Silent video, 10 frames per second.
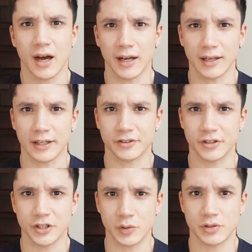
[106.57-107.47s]
I like
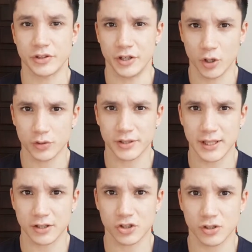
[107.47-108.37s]
to use the notes
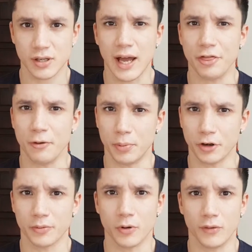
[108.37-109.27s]
section at the
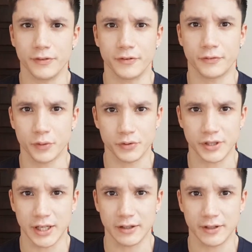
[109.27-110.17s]
bottom of the food
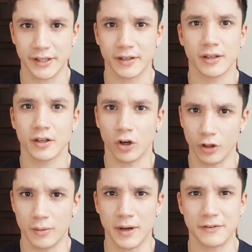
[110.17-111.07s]
diary
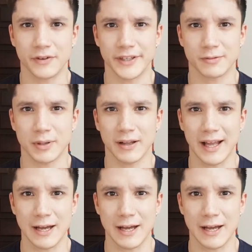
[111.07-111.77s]
on the MyFitnessPal